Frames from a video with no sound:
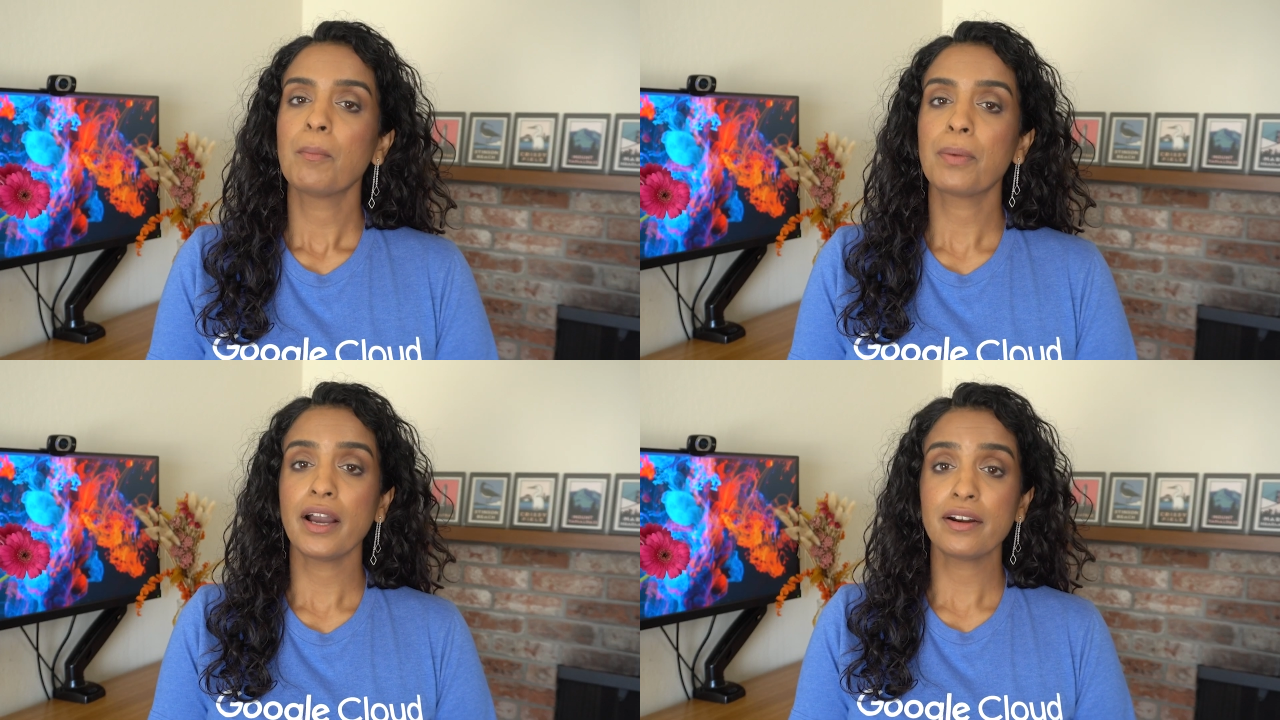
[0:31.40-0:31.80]

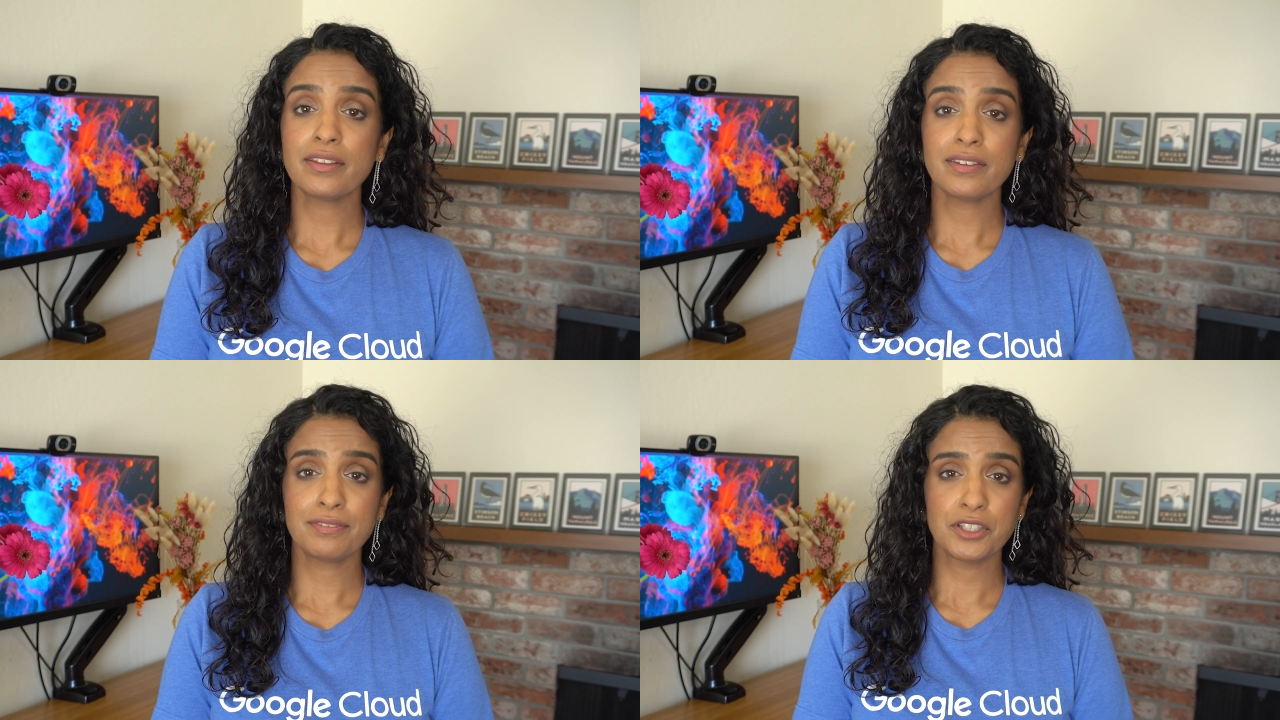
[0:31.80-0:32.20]
Prior to
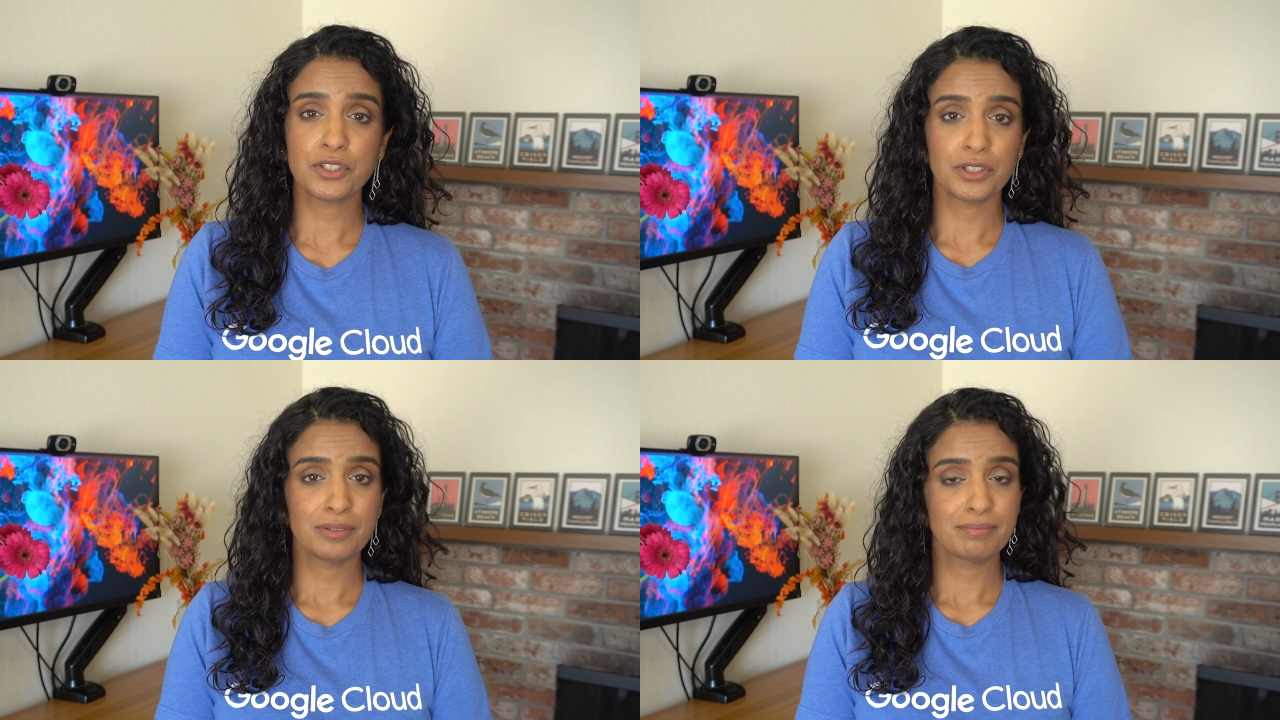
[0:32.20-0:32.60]
this
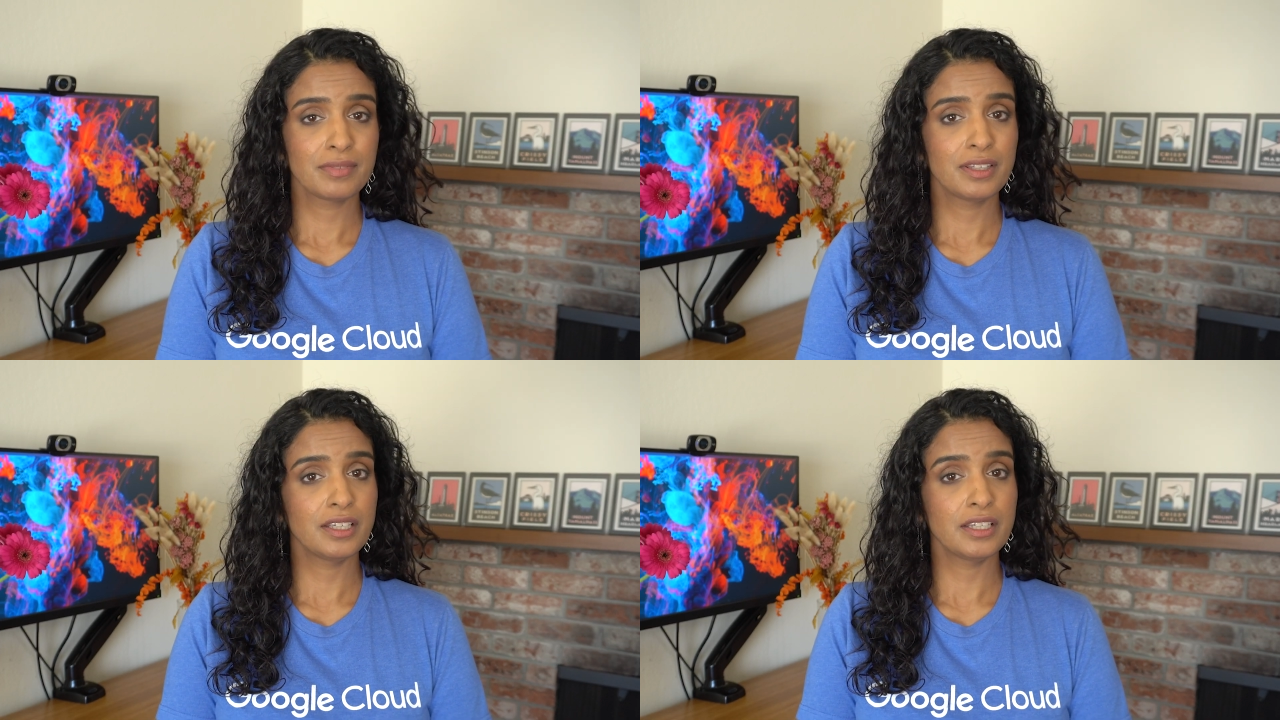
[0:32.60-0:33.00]
feature,
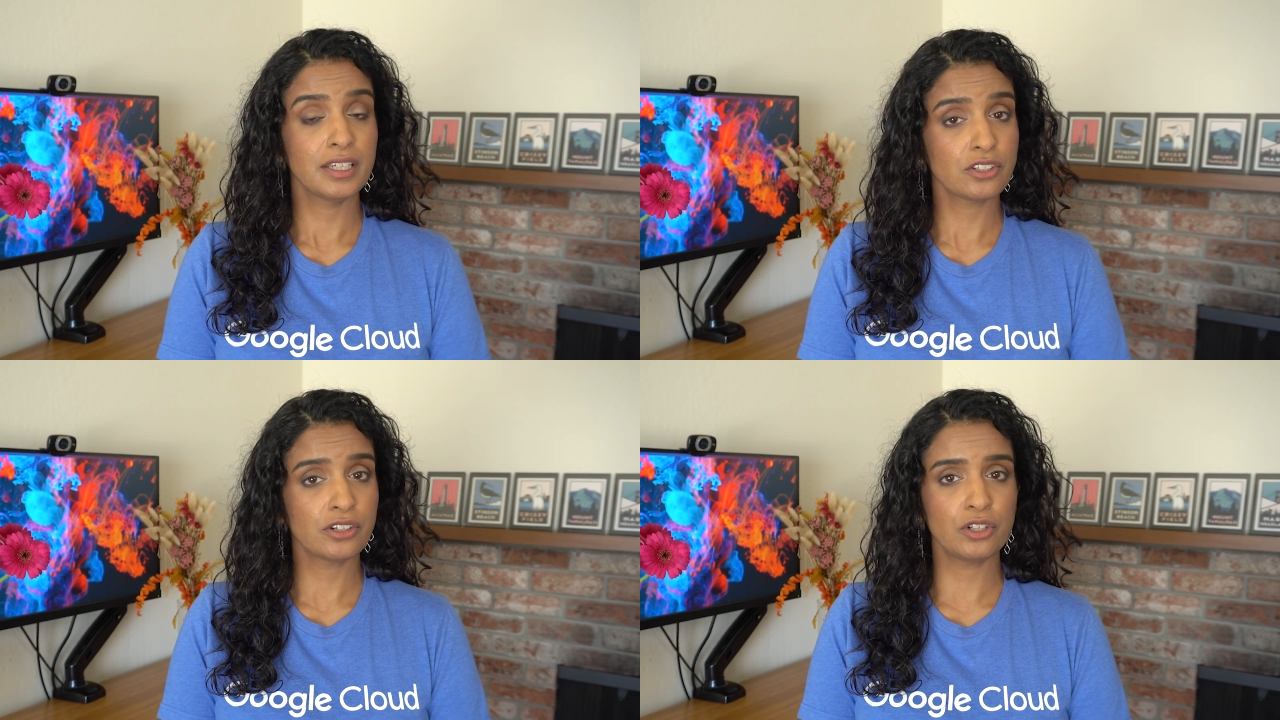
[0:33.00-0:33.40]
the internal